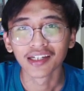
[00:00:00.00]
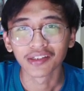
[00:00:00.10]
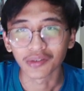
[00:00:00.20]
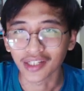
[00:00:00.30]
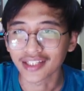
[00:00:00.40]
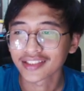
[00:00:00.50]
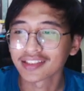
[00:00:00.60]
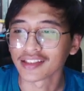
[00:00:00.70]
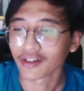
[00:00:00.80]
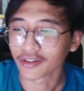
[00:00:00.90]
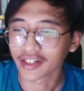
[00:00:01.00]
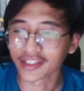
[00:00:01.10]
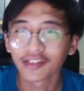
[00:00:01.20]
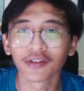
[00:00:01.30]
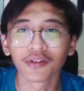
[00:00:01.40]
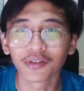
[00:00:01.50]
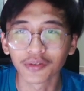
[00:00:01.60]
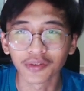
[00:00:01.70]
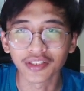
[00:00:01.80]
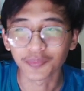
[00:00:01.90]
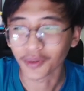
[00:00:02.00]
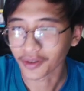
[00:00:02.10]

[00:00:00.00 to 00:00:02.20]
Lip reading: you guys already know who is Paul